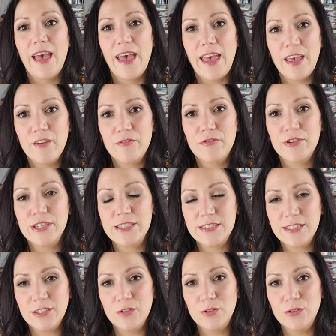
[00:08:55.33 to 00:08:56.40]
every
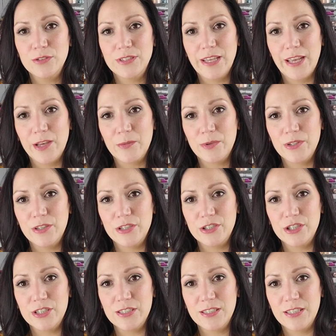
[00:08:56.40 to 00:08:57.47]
single day
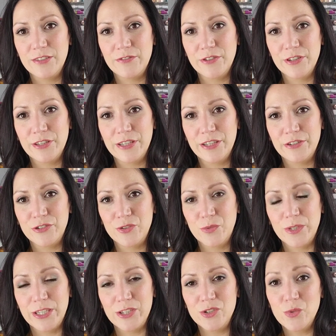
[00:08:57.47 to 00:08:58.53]
religiously for the year
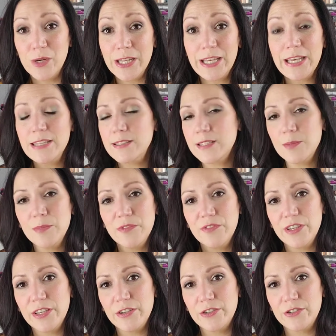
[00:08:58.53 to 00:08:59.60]
2020, and some of
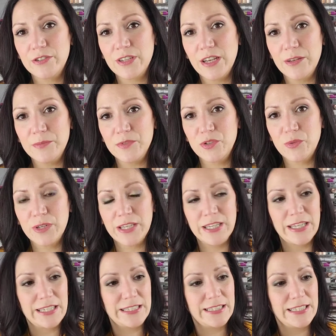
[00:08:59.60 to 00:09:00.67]
the year
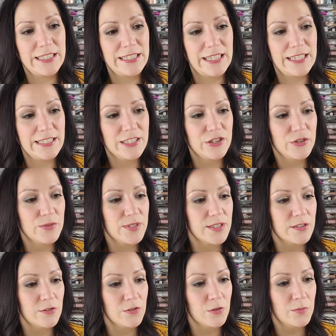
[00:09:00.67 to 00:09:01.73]
2019. I did use it
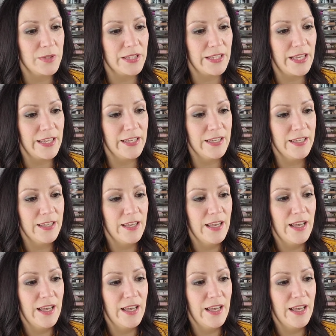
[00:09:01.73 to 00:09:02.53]
a little bit then,